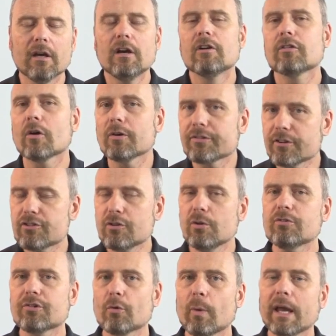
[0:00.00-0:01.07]
So, of course, the
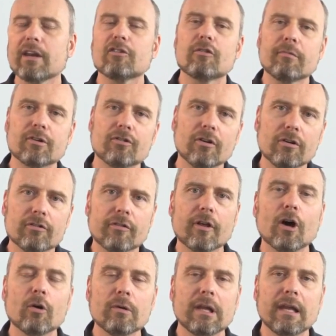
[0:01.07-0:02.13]
Jews are waiting to return to the
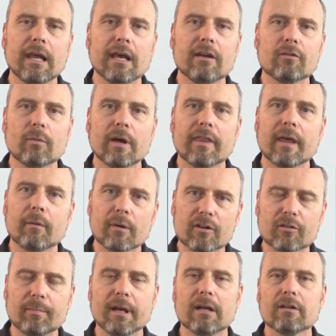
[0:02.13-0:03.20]
Holy Land, where they were
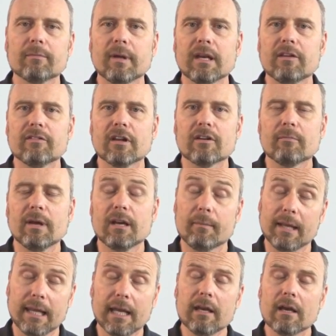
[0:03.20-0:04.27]
expelled many
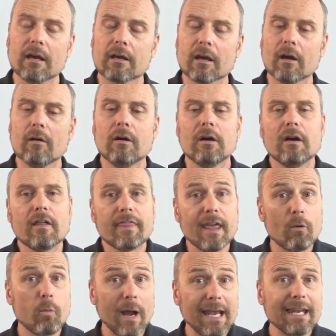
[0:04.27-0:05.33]
millennia ago. They're
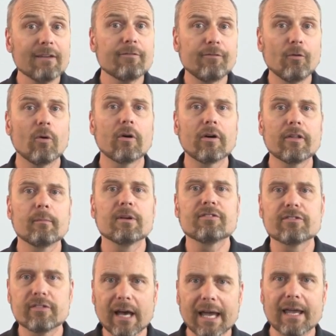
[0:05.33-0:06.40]
waiting for the
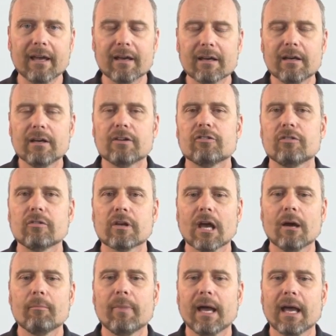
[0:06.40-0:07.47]
Messiah to
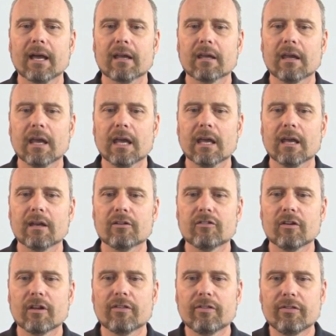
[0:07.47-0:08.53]
come back. And
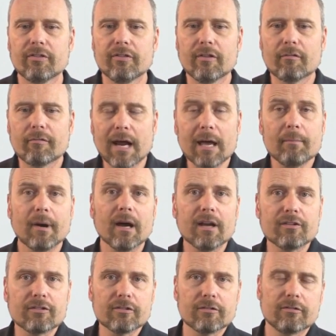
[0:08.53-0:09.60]
the
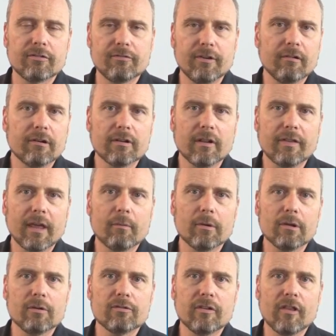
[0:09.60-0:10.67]
rabbis, fearing that they were
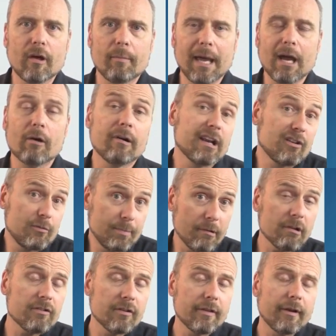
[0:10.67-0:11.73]
losing their power and
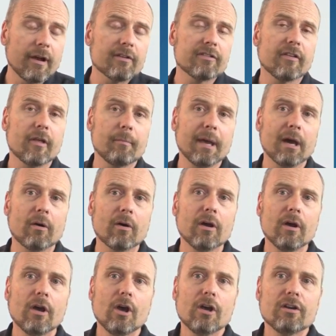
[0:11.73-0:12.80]
experiencing the loss of their power,
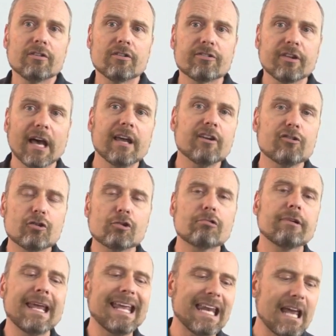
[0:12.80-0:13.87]
decided to
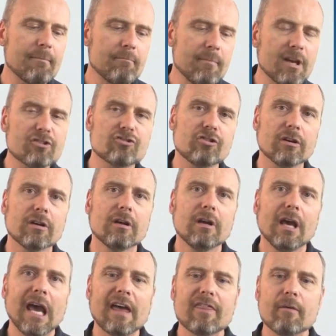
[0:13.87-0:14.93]
create a mission.
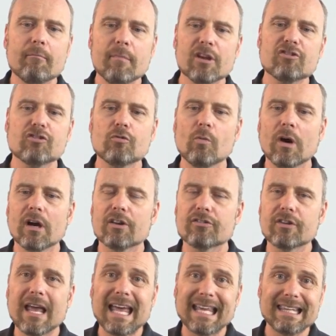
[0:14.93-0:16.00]
And the mission was,
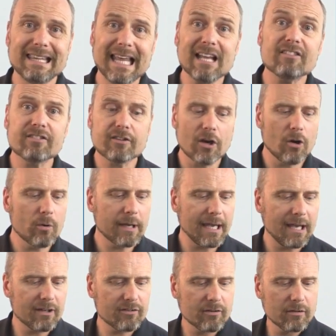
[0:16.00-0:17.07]
let's go
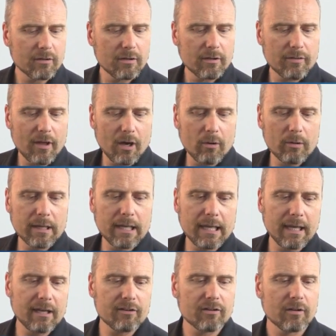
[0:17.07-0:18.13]
get the Holy
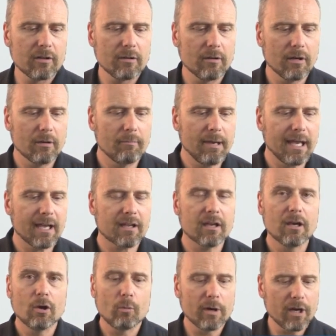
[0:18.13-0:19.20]
Land back.
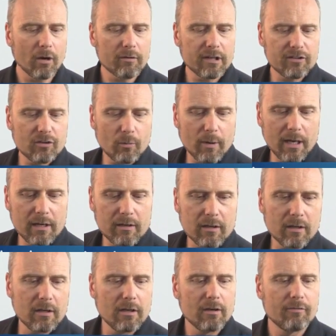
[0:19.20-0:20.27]
We don't need to wait
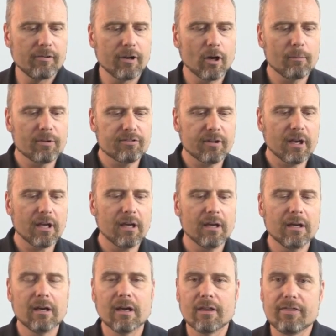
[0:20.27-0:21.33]
for no
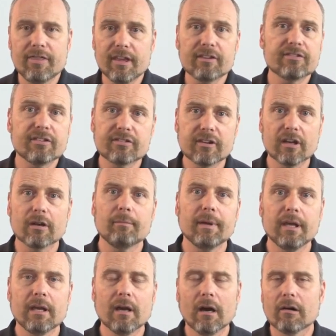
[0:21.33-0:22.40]
Messiah. This is going to
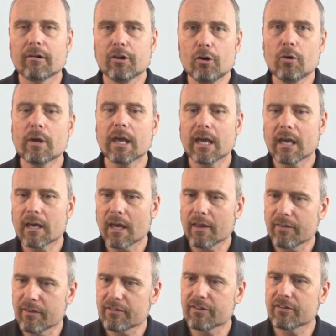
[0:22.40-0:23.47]
be our new gig,
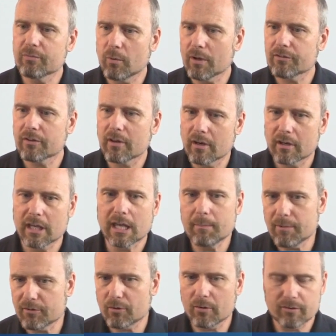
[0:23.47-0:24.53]
and this is what's going to keep
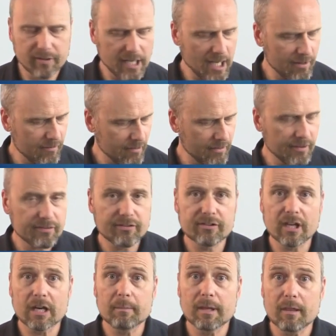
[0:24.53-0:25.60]
us all together, and this is
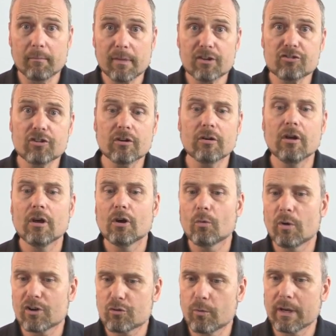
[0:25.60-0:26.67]
going to be the mission
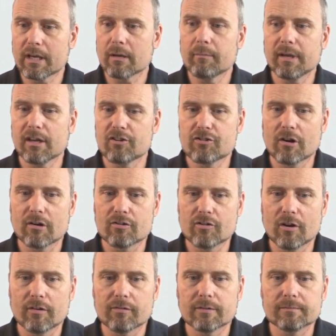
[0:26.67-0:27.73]
which we can be in charge
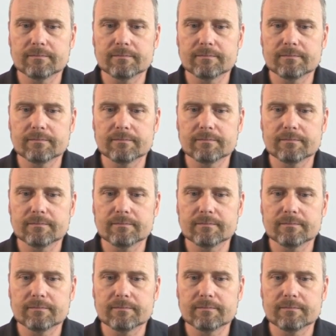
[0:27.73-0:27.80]
of.